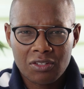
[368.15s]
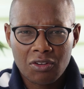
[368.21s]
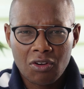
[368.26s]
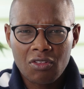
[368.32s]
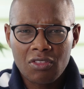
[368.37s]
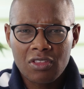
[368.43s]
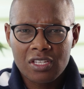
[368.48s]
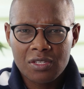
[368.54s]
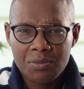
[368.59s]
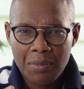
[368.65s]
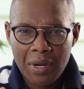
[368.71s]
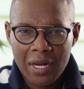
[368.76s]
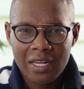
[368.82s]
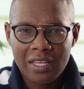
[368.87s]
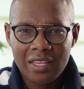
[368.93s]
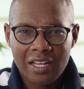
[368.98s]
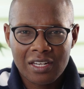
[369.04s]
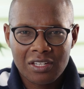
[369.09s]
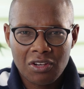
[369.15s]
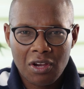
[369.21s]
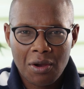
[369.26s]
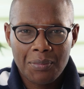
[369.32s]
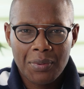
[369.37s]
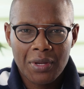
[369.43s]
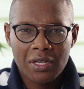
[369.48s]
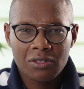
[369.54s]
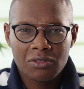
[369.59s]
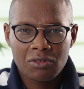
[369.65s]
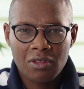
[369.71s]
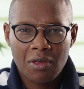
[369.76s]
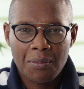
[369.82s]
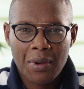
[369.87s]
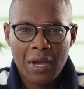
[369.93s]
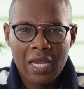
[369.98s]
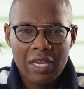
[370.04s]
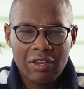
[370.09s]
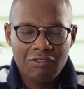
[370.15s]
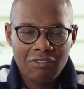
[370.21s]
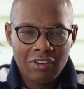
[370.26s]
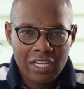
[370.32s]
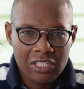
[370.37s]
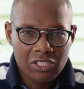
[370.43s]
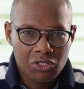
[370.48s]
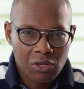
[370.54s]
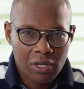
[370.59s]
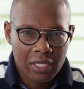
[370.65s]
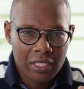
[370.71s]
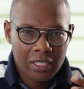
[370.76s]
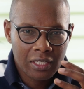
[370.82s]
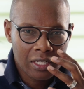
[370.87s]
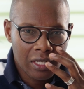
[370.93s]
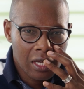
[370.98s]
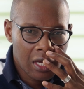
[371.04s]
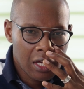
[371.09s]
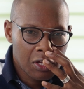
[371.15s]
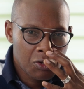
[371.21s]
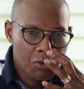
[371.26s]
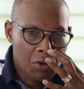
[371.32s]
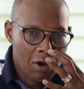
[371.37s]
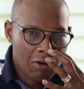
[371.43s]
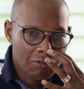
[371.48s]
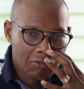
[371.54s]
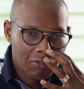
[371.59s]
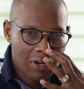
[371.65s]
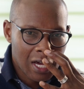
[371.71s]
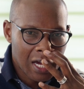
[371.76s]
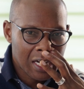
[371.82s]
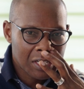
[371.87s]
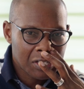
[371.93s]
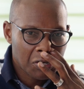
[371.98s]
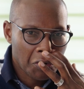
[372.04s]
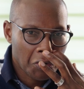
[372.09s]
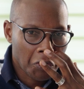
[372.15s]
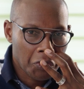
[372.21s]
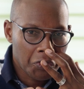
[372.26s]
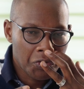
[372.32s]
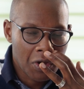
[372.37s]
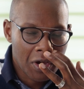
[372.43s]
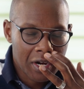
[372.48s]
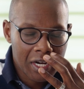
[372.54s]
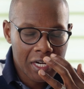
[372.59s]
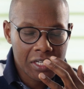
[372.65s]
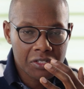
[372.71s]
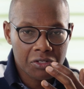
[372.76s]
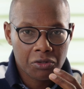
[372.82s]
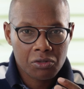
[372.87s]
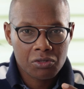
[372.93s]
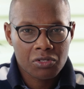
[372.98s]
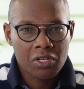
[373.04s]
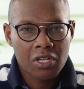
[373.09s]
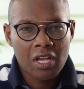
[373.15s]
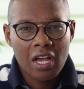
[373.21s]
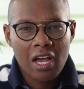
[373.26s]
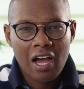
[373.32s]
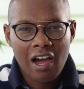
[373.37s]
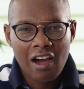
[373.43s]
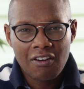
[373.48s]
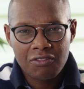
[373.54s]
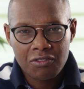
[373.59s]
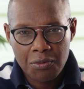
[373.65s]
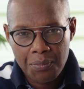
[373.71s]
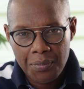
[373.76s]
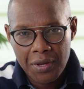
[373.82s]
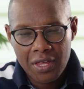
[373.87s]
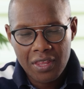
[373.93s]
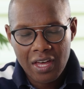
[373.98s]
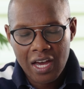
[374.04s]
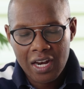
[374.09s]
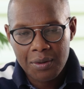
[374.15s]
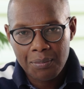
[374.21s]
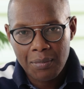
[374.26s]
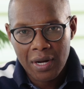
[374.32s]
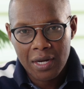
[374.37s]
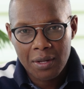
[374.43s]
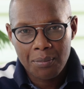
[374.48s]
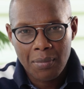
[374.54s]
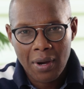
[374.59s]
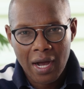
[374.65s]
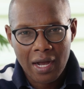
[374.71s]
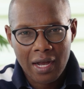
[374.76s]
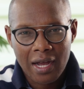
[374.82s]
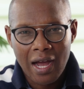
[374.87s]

All this money that you are paying to the bank, eventually, your flat or your rentals have to pay that money back.